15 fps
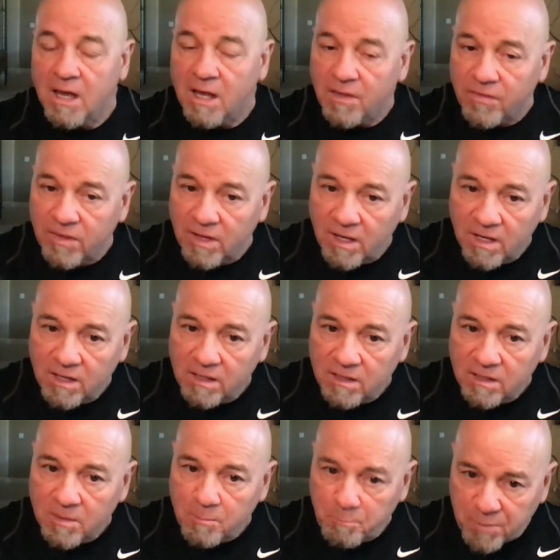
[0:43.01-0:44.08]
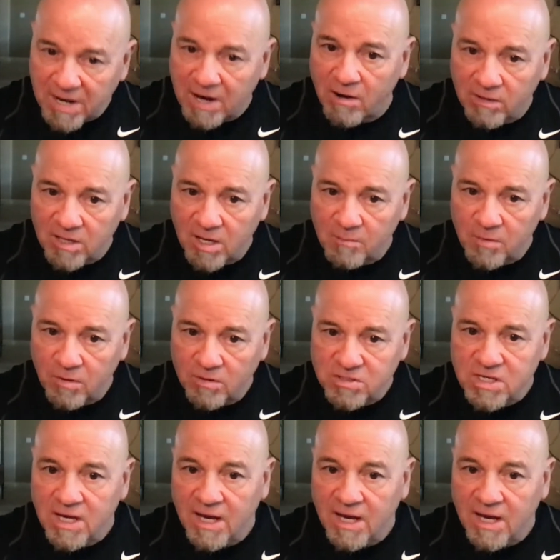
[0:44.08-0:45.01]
the parallel modes,